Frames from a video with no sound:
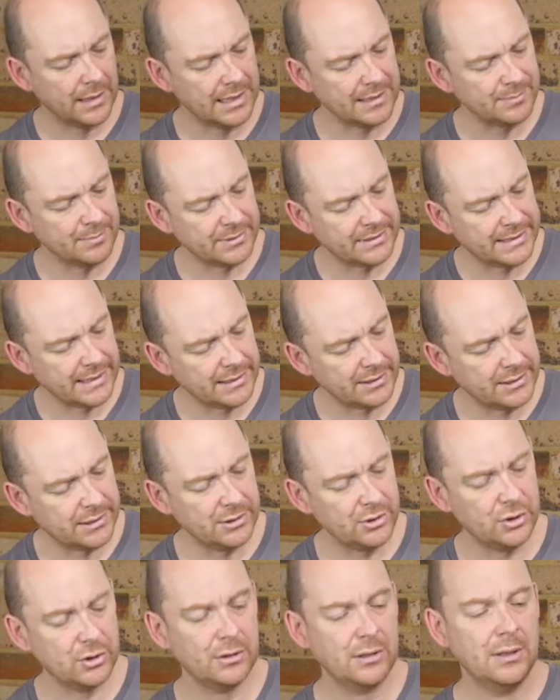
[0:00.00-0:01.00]

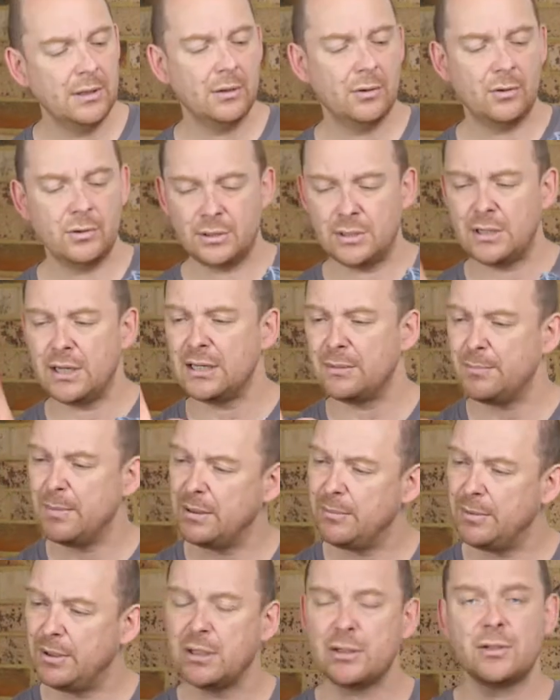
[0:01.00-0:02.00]
percentage, because it is meant
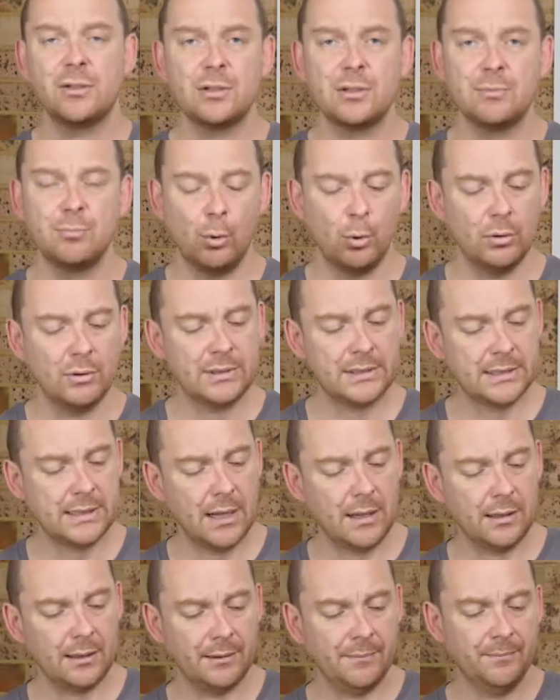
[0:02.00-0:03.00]
to be just a small
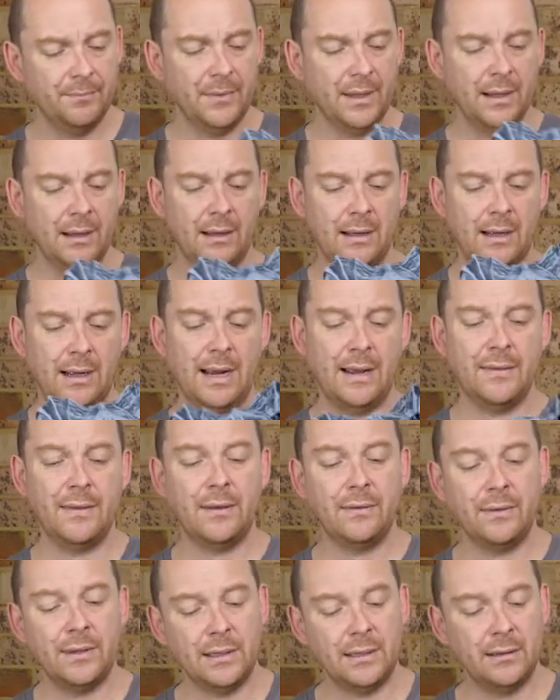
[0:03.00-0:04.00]
skull. And
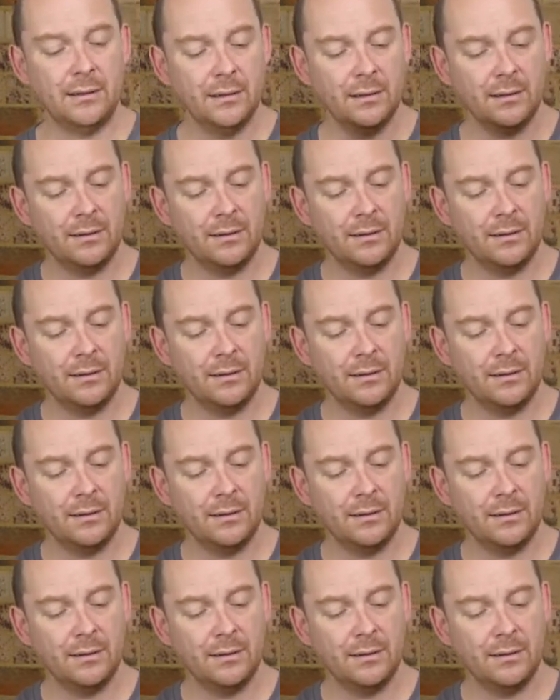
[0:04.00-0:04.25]
then the